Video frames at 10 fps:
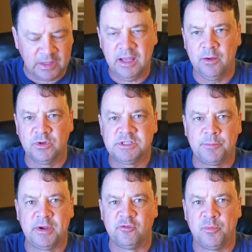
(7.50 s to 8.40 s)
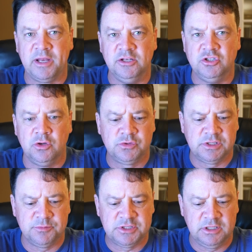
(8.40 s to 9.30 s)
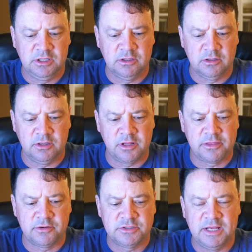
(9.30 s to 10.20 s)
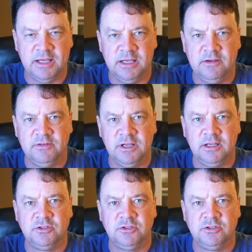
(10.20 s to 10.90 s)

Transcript: Hey, what's up everybody? Joe Simpson here on a Thursday evening,